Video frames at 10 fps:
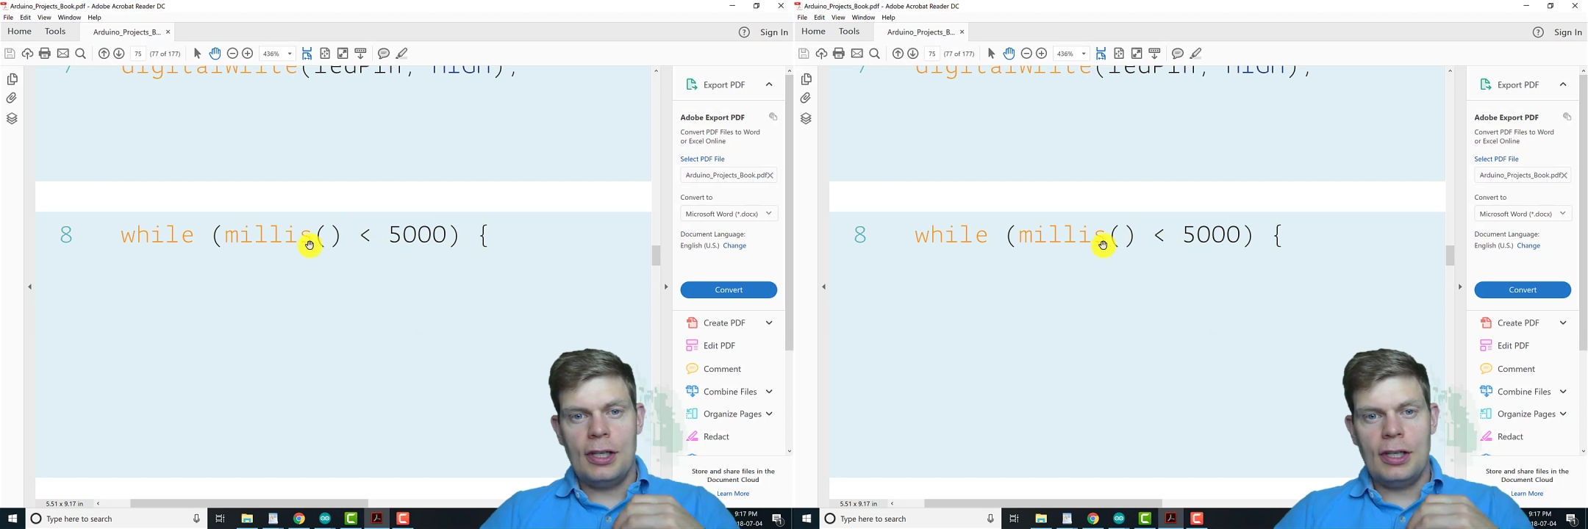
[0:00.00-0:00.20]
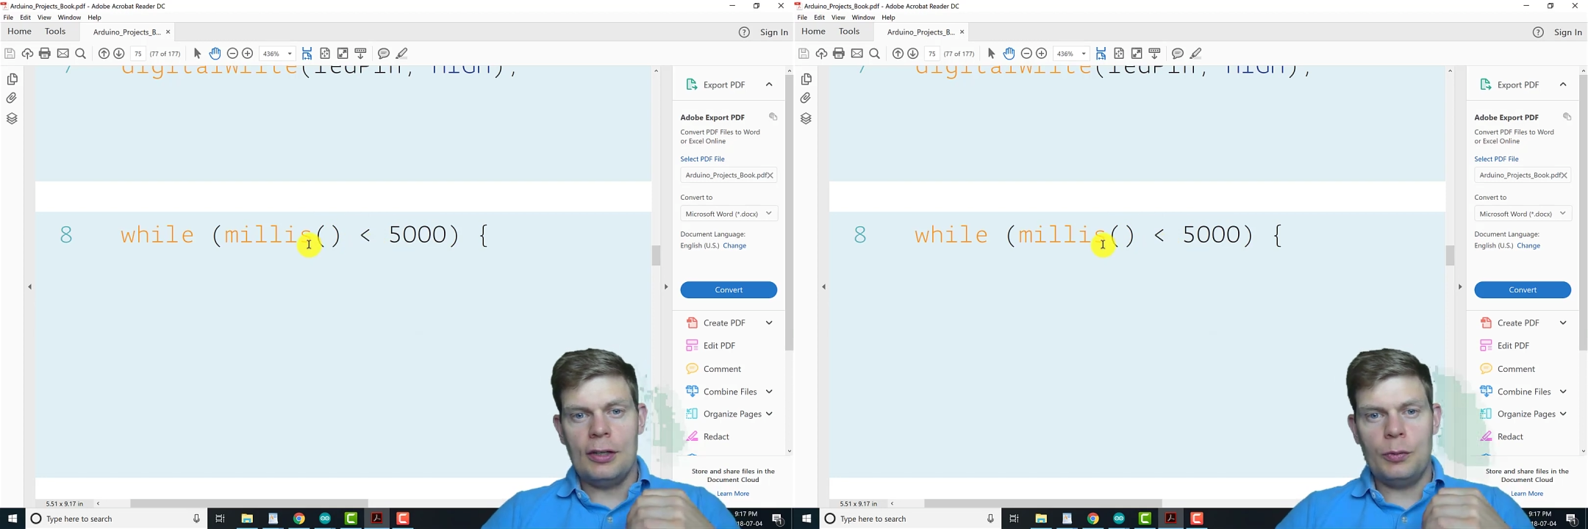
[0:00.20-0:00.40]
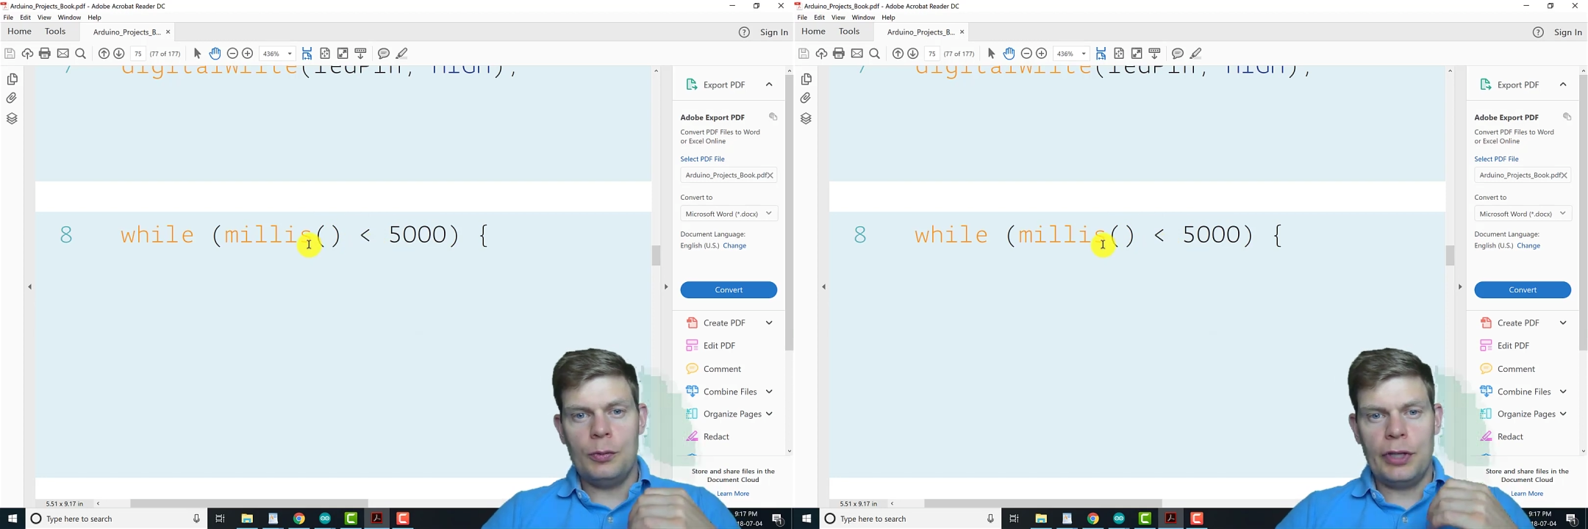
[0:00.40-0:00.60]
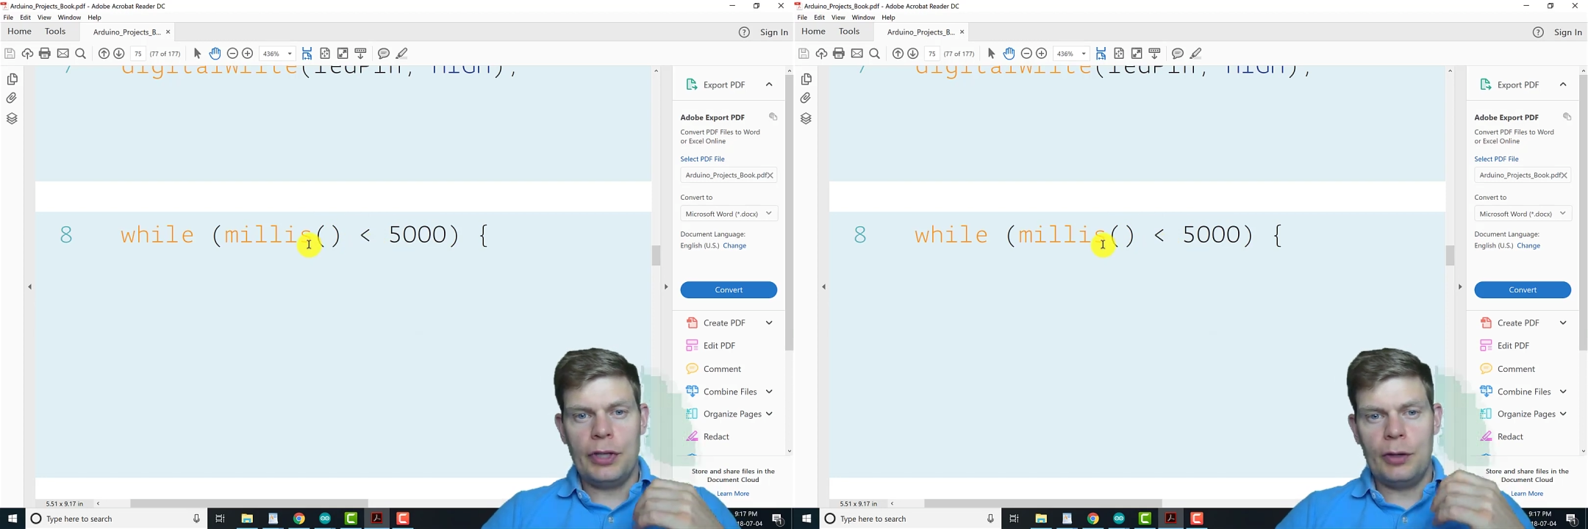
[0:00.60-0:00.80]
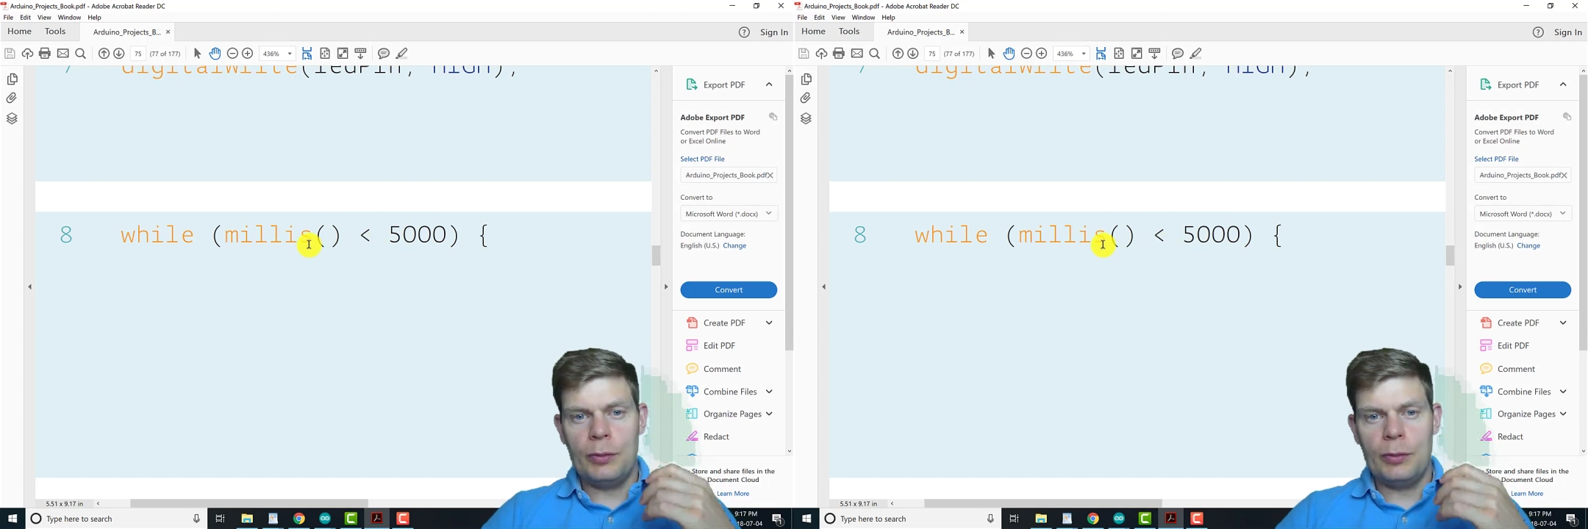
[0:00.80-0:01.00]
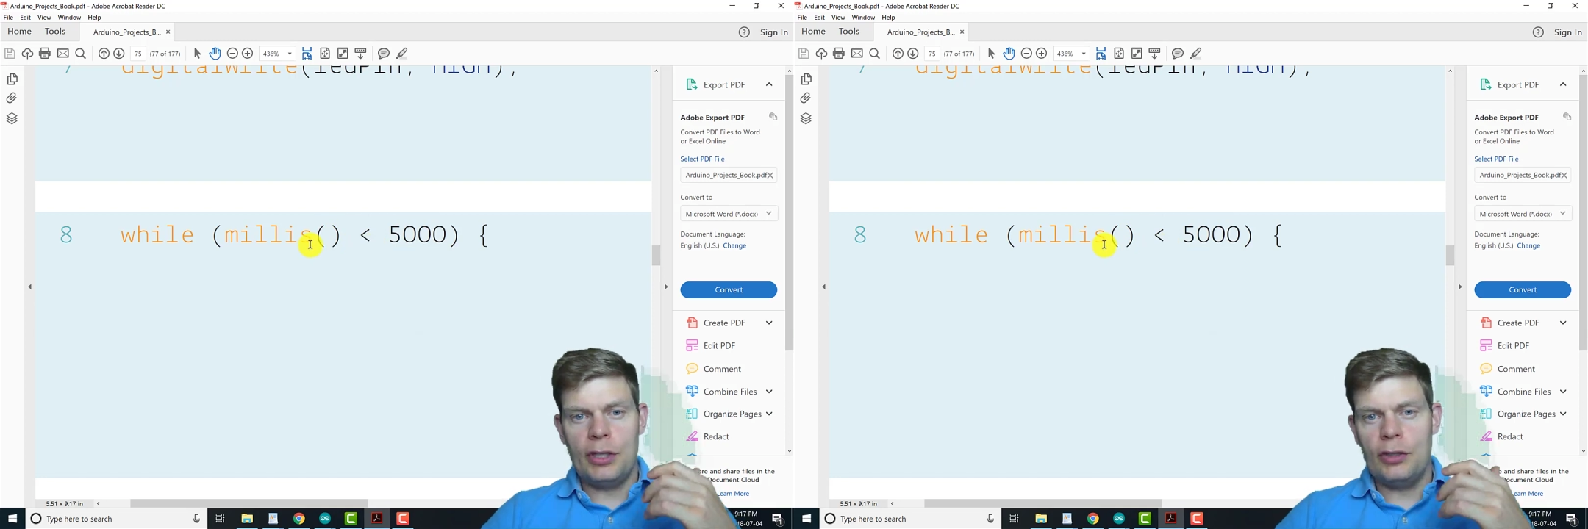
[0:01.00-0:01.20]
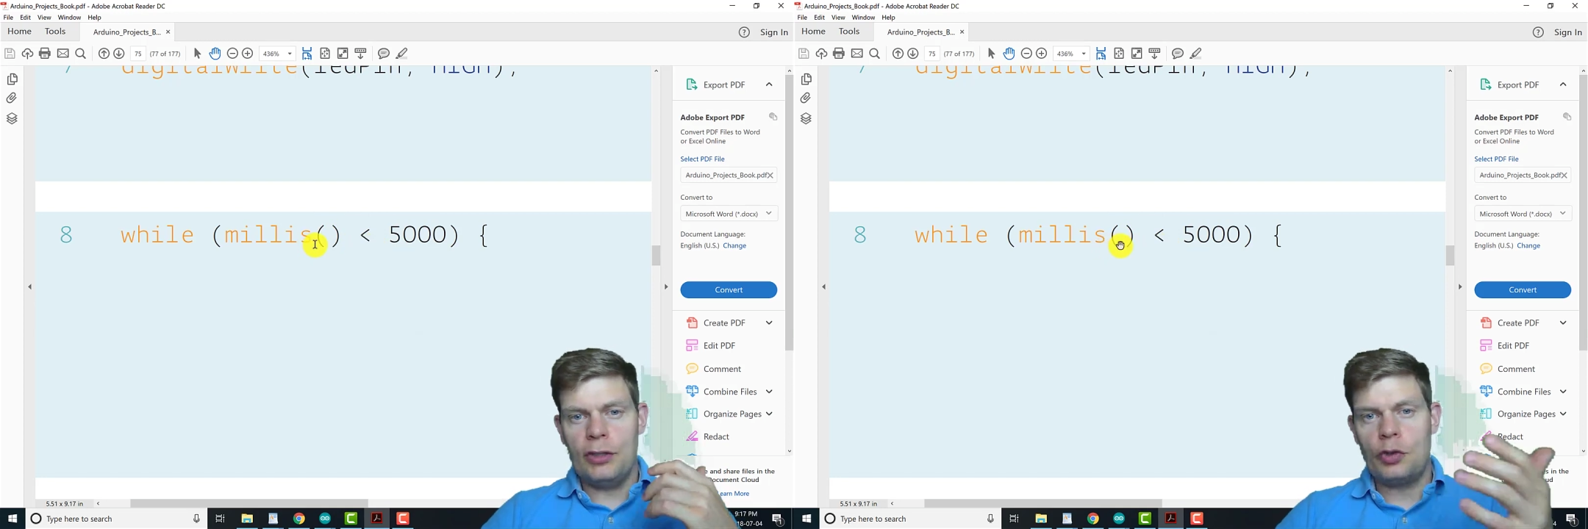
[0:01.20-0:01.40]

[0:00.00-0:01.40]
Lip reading: It will now be